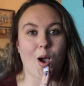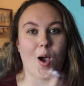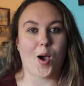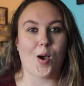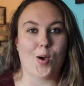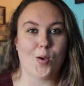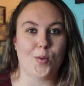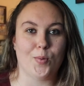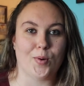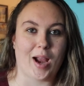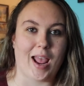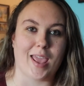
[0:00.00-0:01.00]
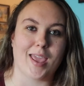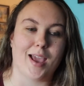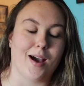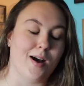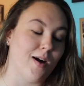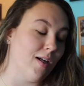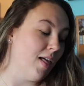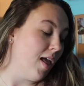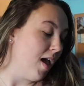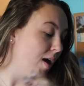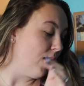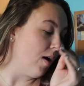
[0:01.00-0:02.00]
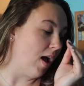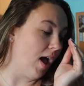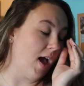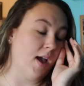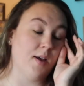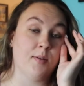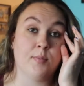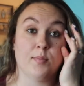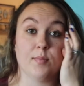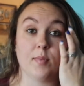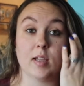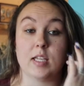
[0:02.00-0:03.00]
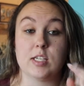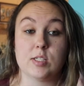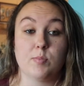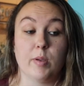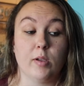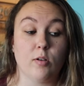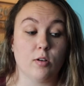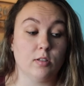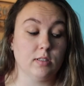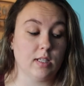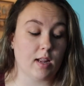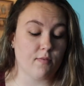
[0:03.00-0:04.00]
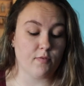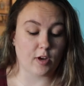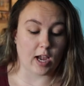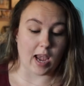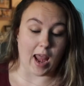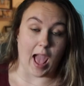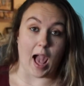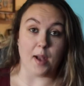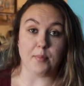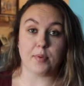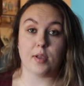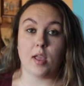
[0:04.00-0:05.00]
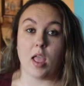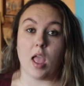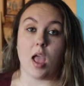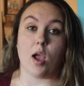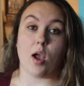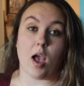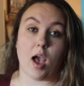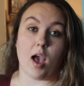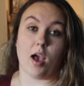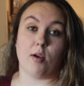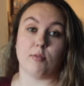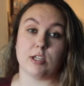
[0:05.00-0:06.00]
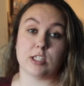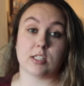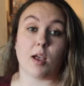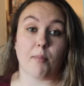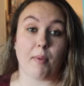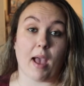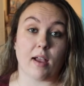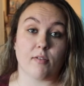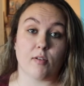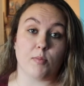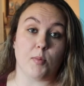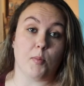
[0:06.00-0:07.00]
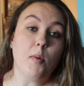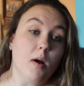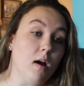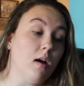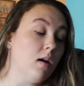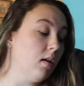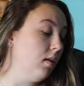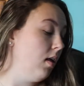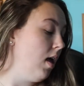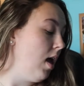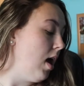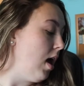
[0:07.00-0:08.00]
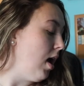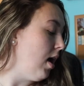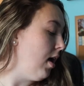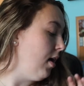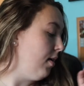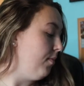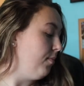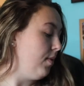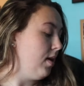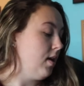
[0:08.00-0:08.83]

All right, y'all. Um, I just put Colton down for a nap. Uh, we just got back from the mall. Um,